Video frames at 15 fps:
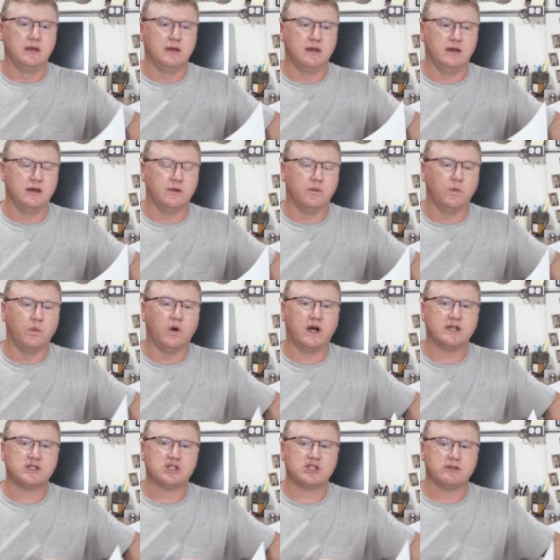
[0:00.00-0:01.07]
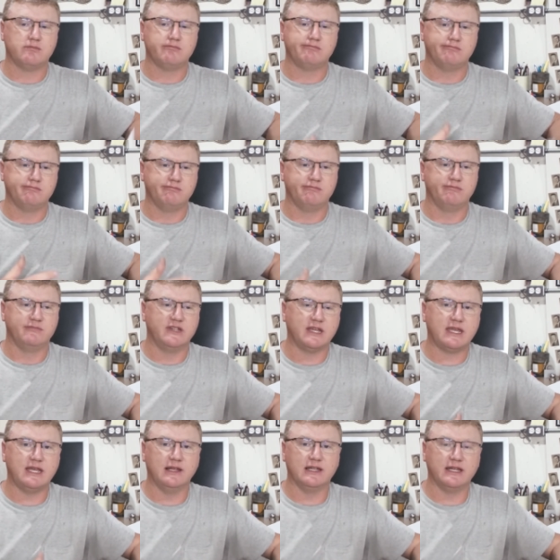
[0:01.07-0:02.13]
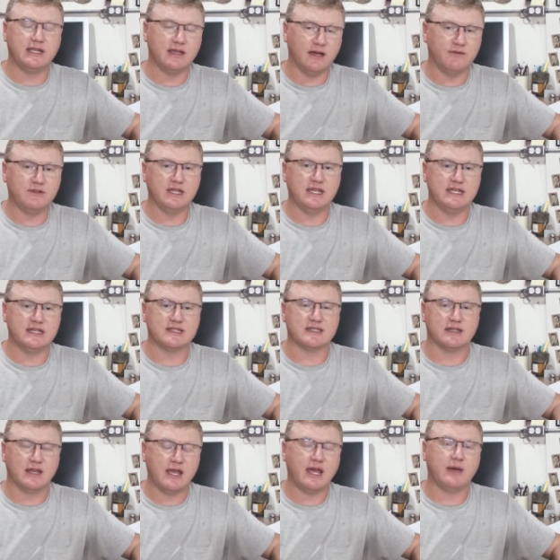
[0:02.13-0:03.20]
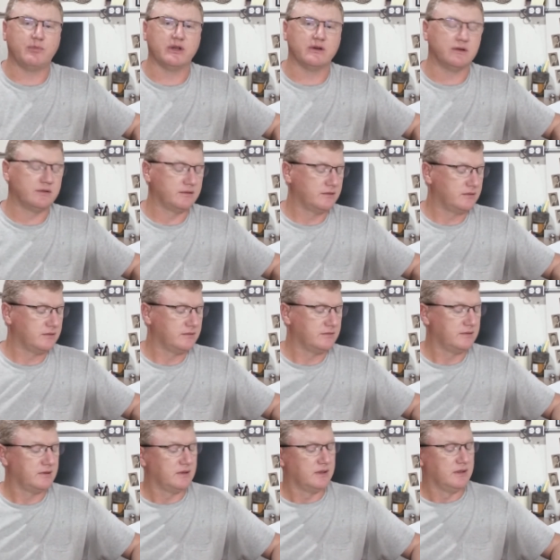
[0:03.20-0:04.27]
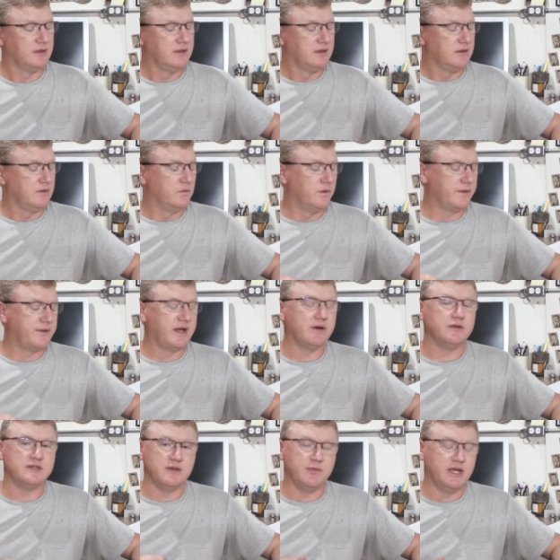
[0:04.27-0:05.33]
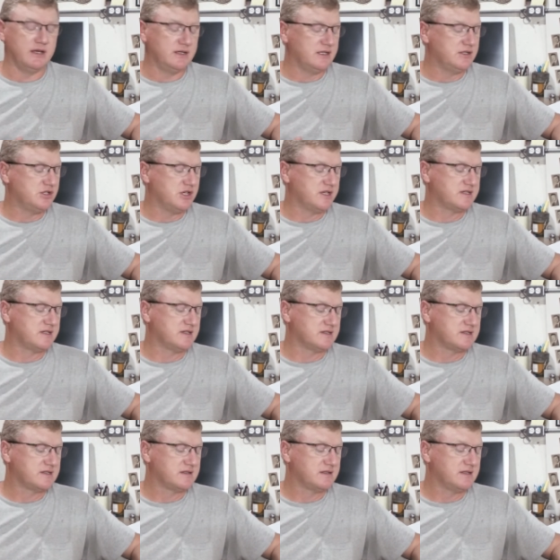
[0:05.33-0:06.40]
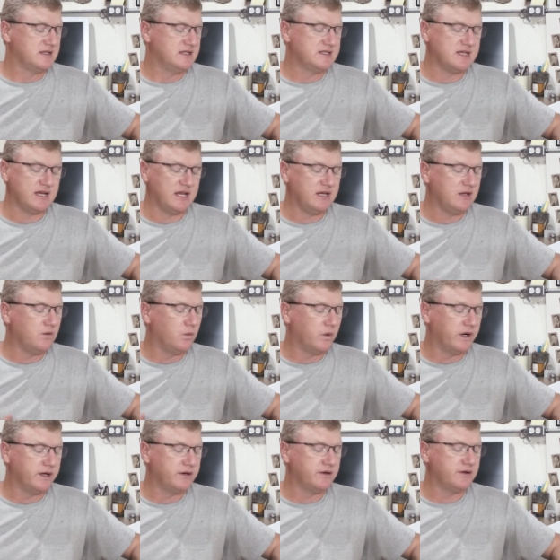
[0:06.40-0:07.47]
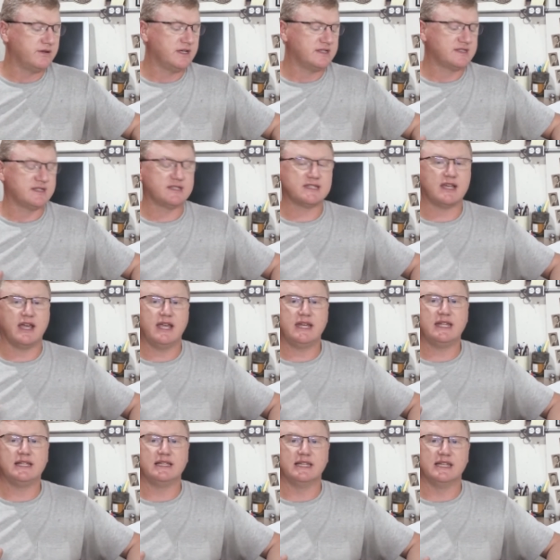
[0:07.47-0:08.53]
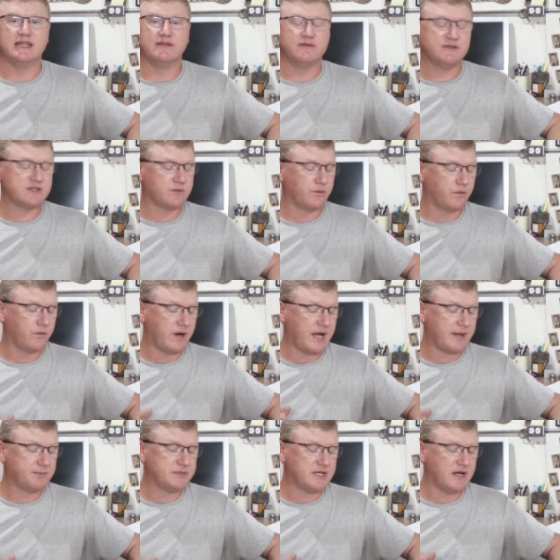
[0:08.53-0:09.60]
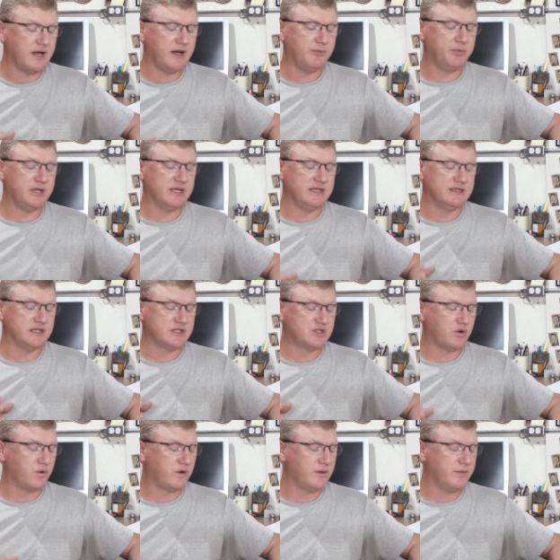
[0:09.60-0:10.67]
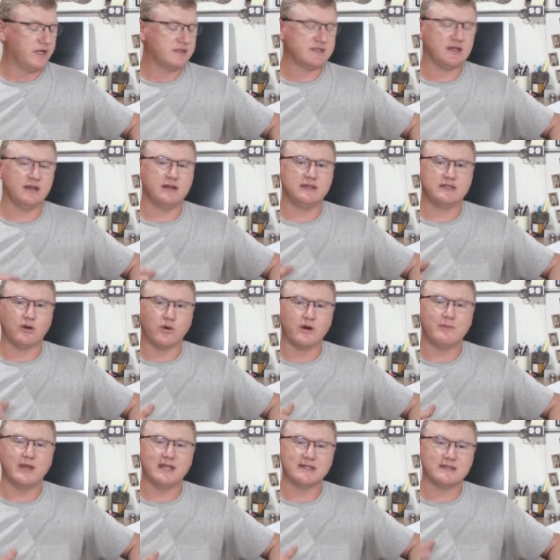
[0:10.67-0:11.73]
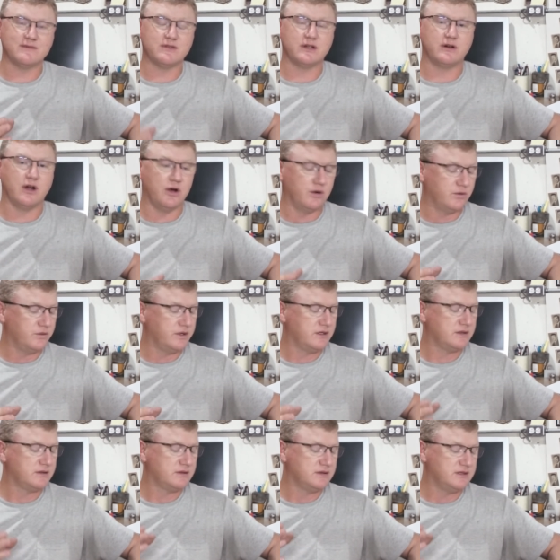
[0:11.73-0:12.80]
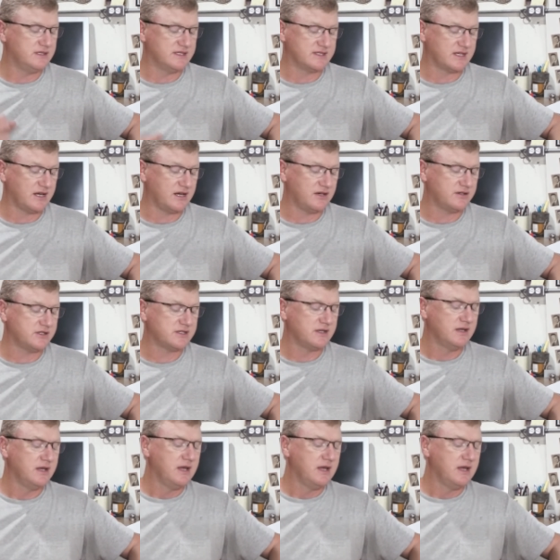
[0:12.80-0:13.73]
watch the killing of the innocent happen without demanding justice? Is it any wonder that society lives wrapped up in the torment of their own desires?